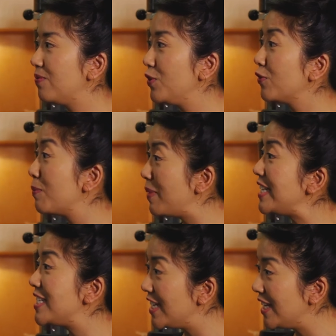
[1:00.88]
You
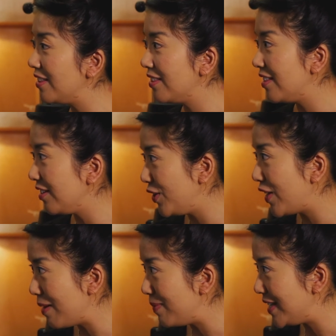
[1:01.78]
competed in the
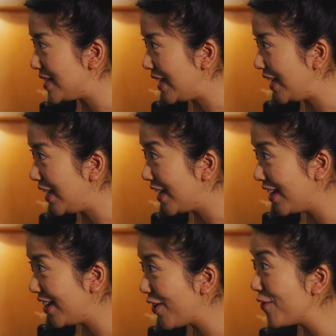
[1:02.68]
UKBC
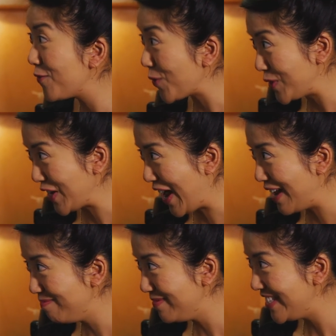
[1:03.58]
4
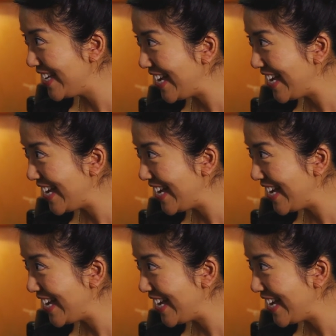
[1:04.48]
times.